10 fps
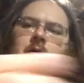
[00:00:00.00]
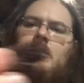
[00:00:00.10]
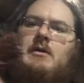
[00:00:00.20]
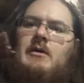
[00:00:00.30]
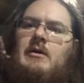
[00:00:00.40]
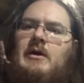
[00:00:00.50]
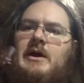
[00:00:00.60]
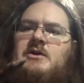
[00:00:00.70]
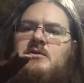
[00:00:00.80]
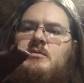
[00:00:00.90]
then a little
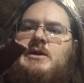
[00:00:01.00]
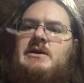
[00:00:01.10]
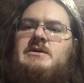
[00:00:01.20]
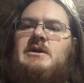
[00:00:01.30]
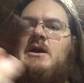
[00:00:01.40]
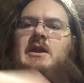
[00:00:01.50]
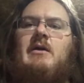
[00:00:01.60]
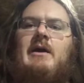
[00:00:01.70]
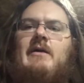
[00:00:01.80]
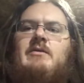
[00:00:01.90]
extra piece, and
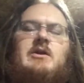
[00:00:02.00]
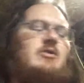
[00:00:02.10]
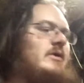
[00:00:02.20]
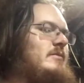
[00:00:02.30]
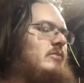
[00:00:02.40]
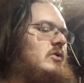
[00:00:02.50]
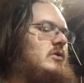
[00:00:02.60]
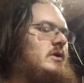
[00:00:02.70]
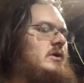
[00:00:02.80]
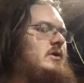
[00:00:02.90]
now I have an annoying
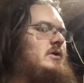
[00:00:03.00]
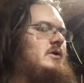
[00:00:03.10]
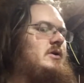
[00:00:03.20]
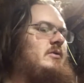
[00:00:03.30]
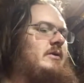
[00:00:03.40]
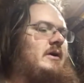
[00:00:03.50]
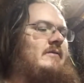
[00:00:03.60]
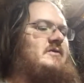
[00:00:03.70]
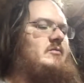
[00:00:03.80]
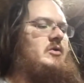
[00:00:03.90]
bird going
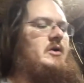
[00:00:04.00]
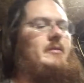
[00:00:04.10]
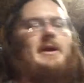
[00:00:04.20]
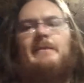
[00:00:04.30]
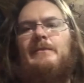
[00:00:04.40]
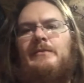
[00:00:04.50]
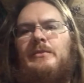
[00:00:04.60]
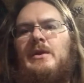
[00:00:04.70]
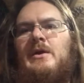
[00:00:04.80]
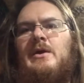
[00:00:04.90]
off somewhere near me.
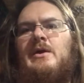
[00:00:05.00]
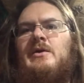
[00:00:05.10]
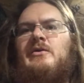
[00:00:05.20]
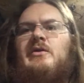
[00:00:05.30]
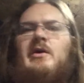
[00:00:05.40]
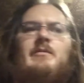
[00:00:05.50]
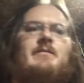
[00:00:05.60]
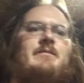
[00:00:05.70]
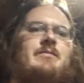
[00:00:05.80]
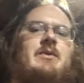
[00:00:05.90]
So,
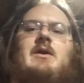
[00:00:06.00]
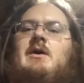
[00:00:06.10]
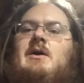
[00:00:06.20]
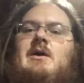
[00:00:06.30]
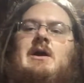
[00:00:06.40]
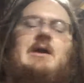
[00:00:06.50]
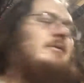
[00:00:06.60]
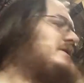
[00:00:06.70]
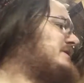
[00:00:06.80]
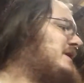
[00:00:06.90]

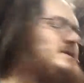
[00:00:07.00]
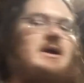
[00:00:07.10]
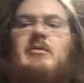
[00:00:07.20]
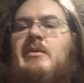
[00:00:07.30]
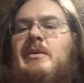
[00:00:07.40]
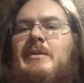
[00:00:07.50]
anyways guys, I will be